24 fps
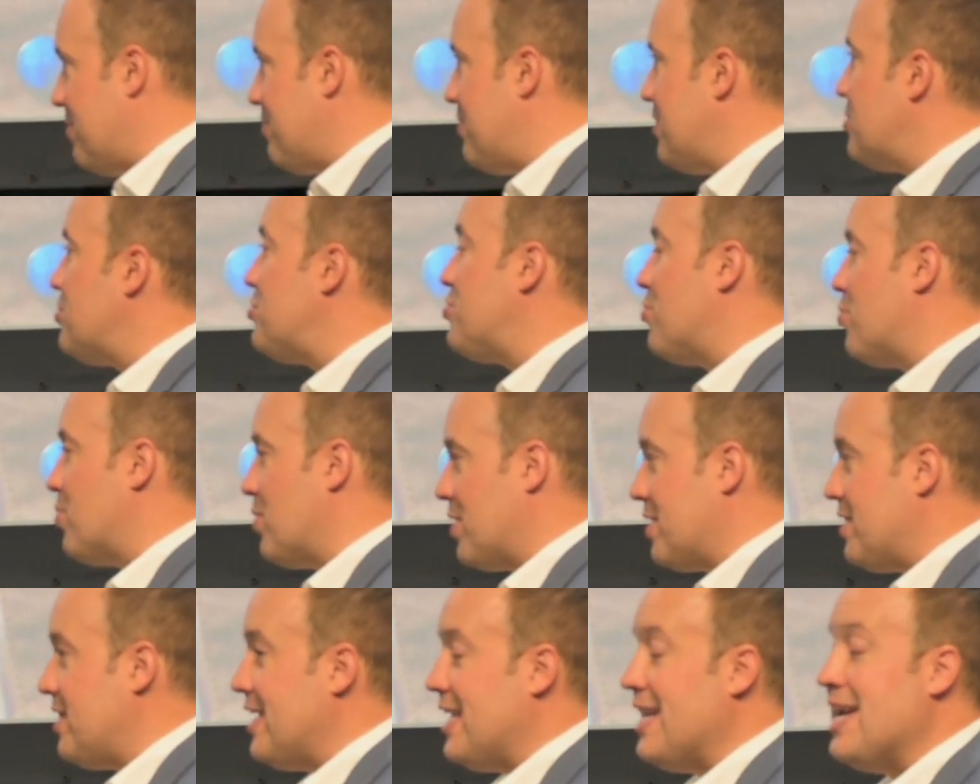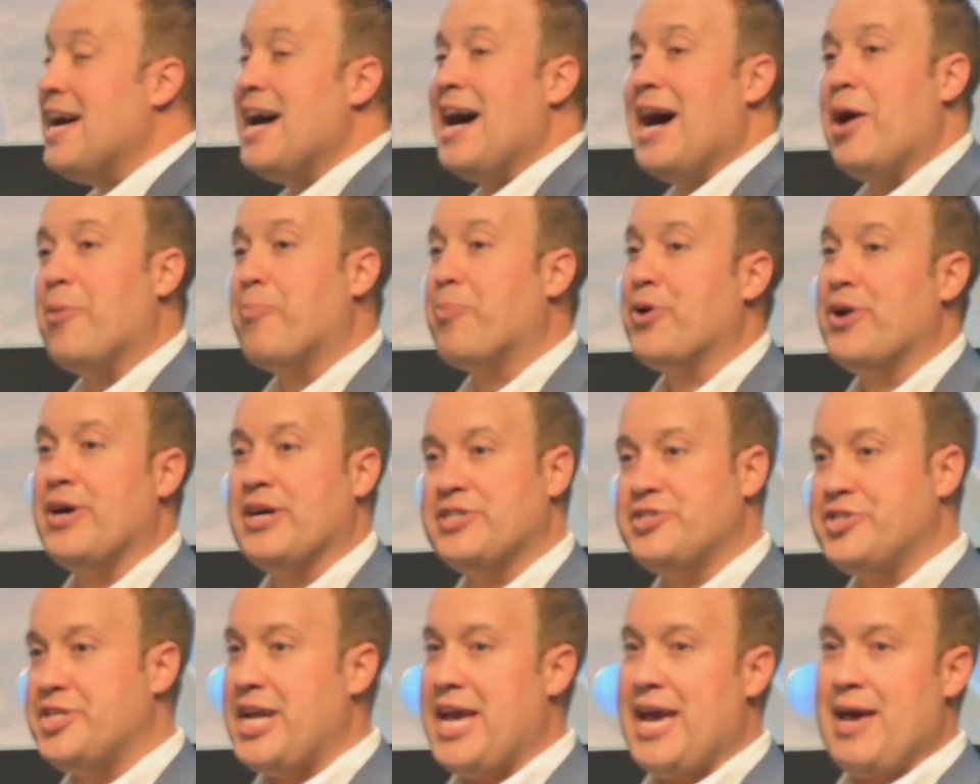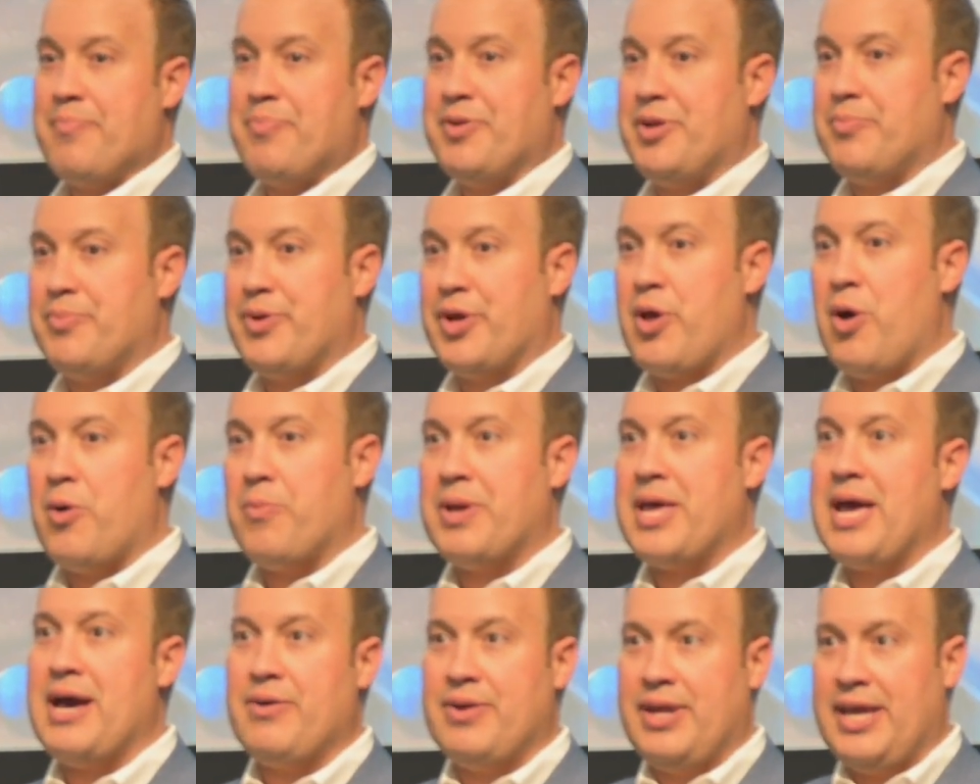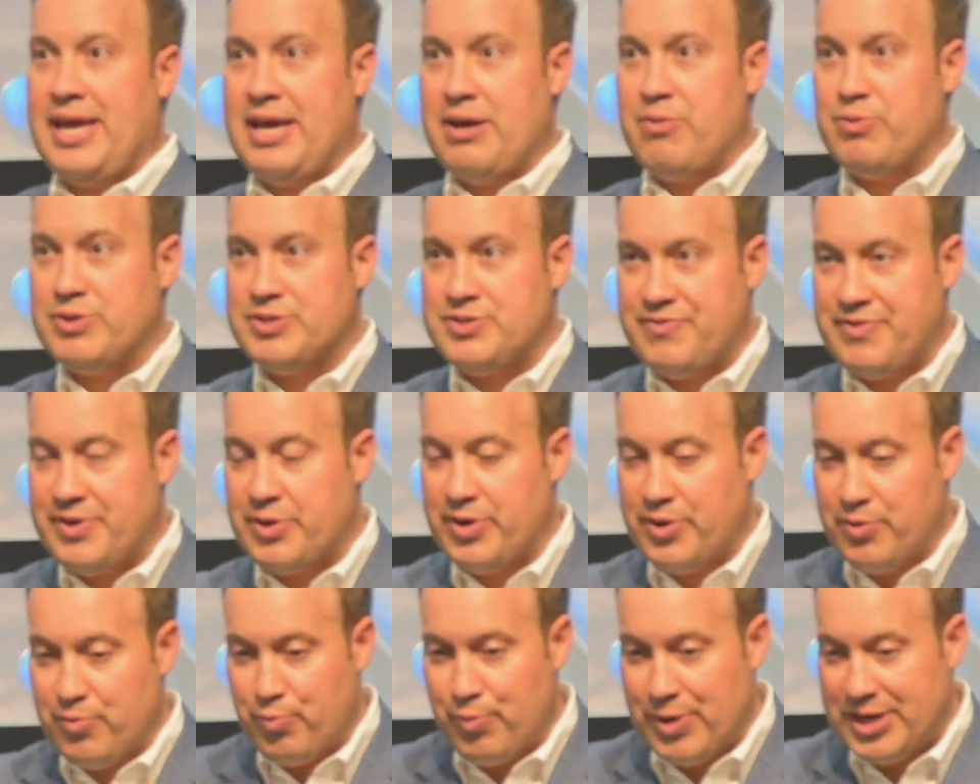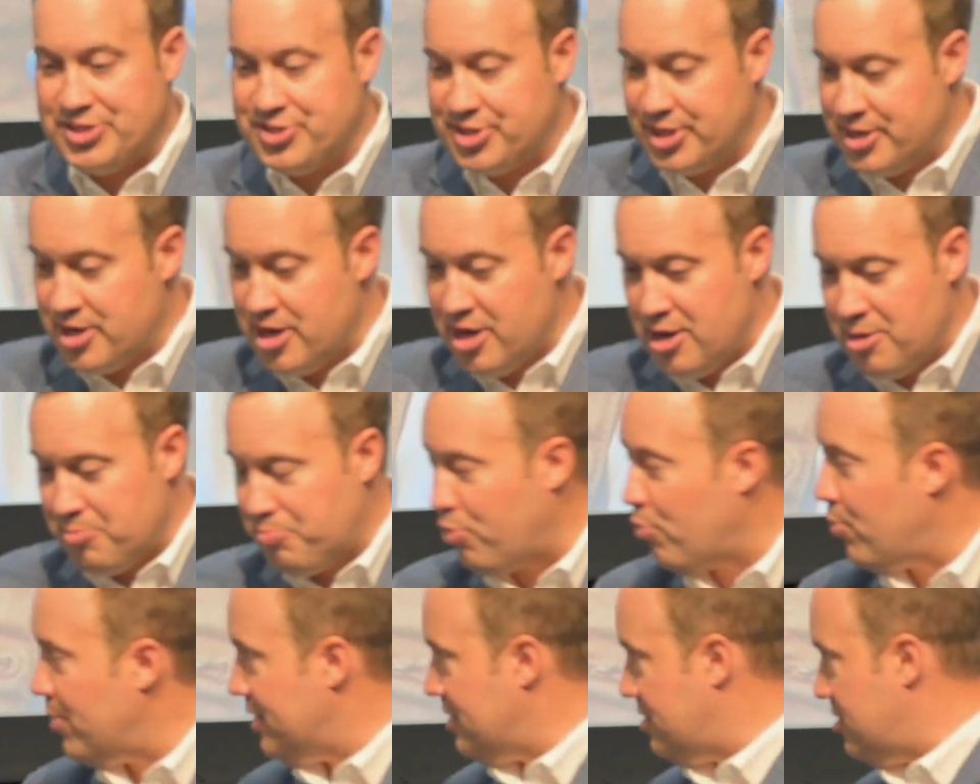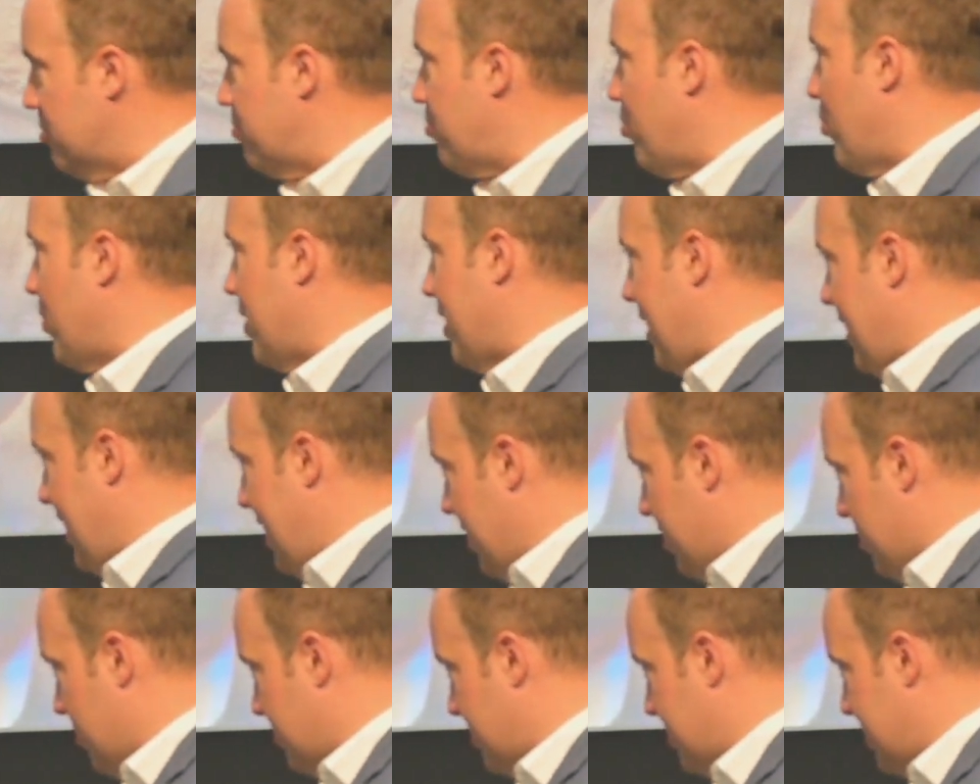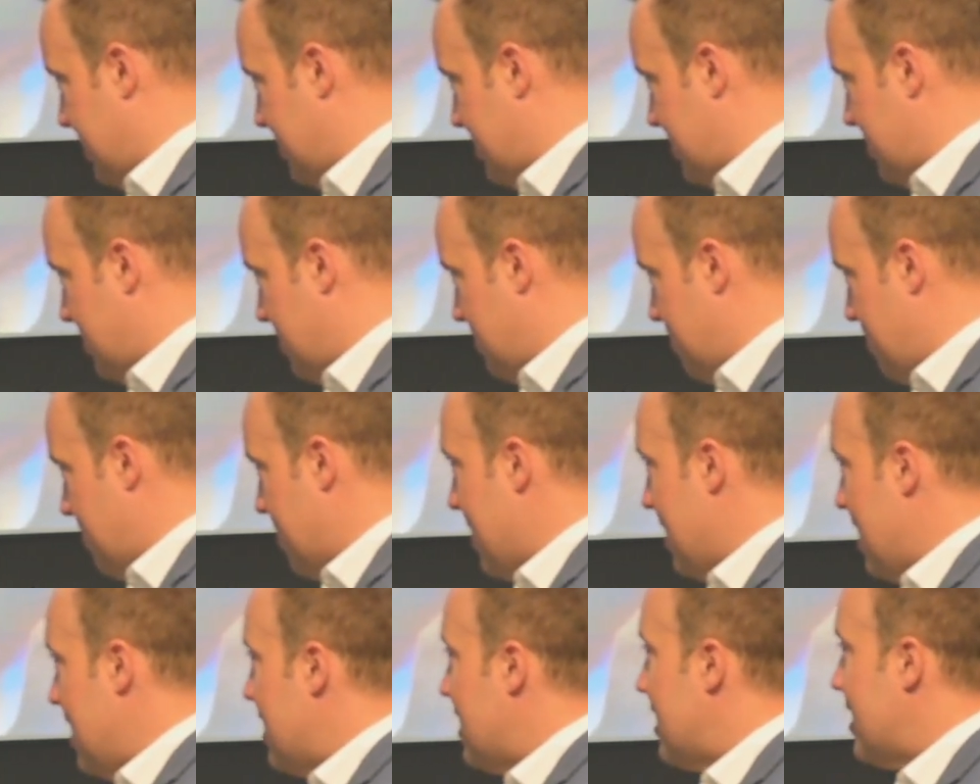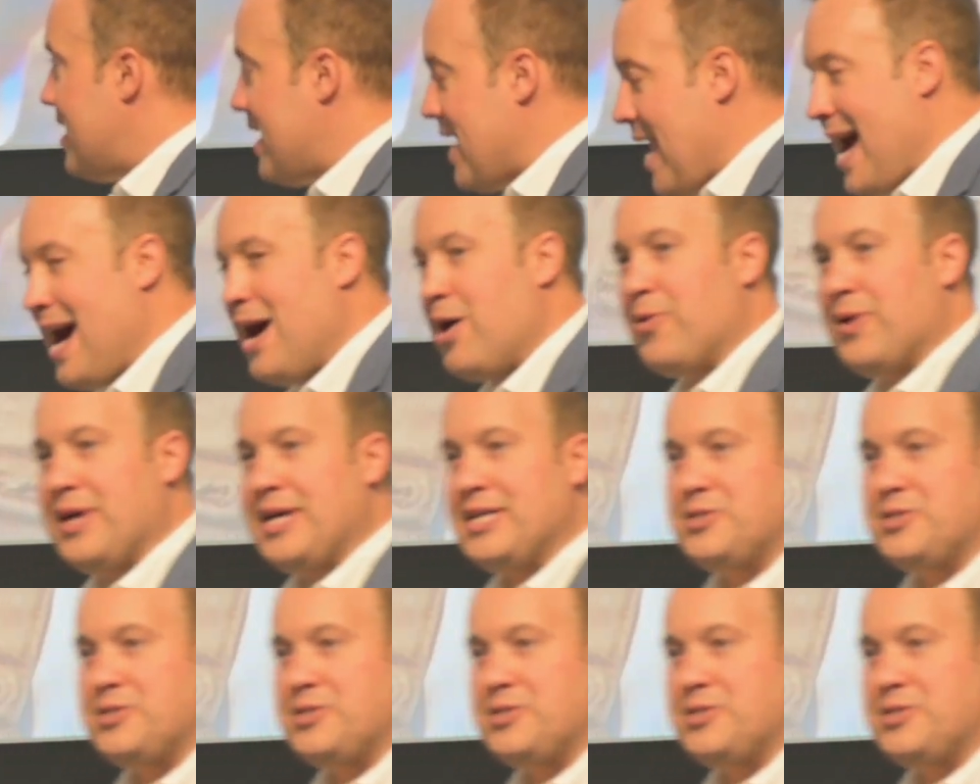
of historically how production happened in Macomb County, it was a very rigid point-to-point ecosystem. Now